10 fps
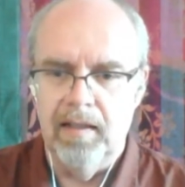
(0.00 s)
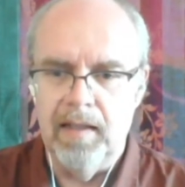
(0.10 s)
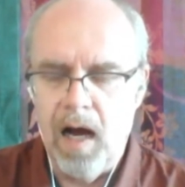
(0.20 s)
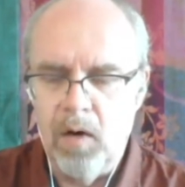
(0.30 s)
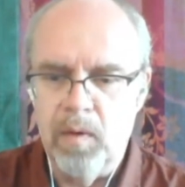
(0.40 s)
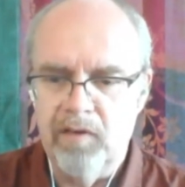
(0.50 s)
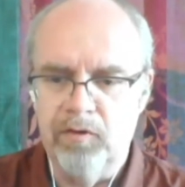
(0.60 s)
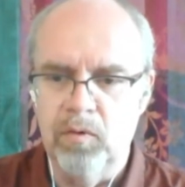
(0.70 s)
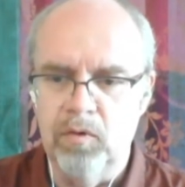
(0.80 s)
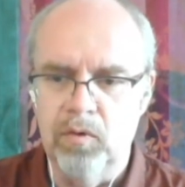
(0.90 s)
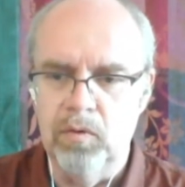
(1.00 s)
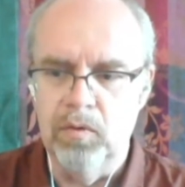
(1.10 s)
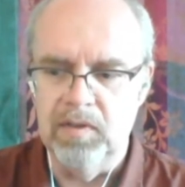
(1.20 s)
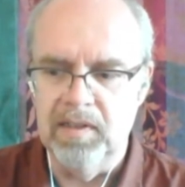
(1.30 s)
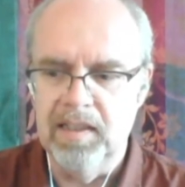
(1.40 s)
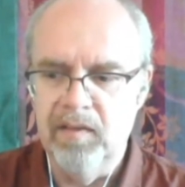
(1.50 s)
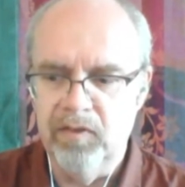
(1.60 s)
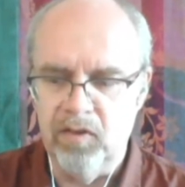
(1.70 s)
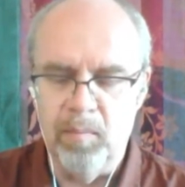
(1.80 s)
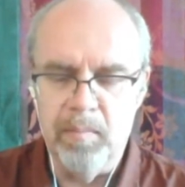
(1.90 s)
now we have to to give
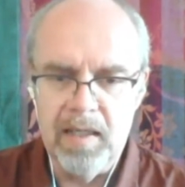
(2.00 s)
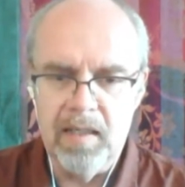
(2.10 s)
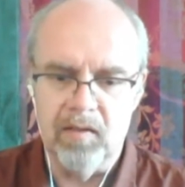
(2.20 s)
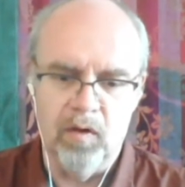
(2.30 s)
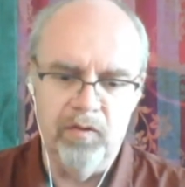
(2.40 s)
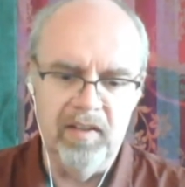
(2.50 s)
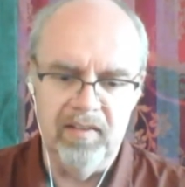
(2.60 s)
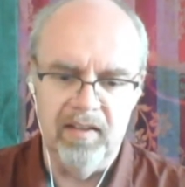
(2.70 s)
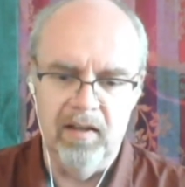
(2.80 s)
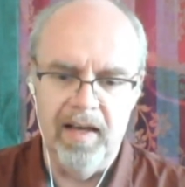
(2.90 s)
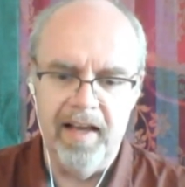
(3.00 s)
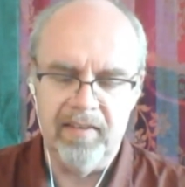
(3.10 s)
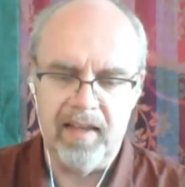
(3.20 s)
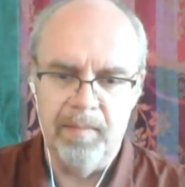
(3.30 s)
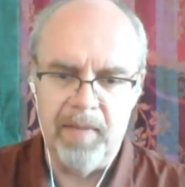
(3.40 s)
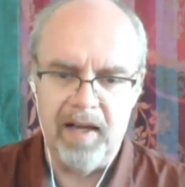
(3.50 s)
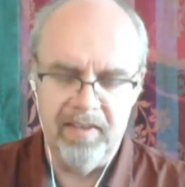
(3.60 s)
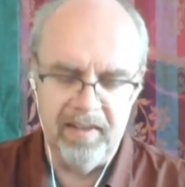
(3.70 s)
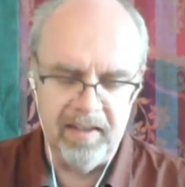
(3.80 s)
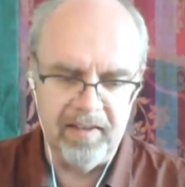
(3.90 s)
some meanings of these uh, extra
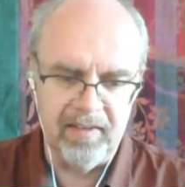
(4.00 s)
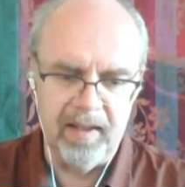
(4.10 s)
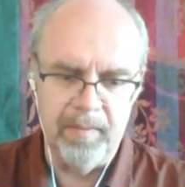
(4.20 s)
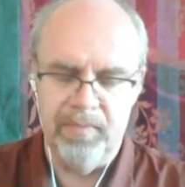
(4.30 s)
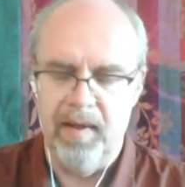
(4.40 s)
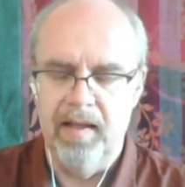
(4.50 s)
parasitic steps.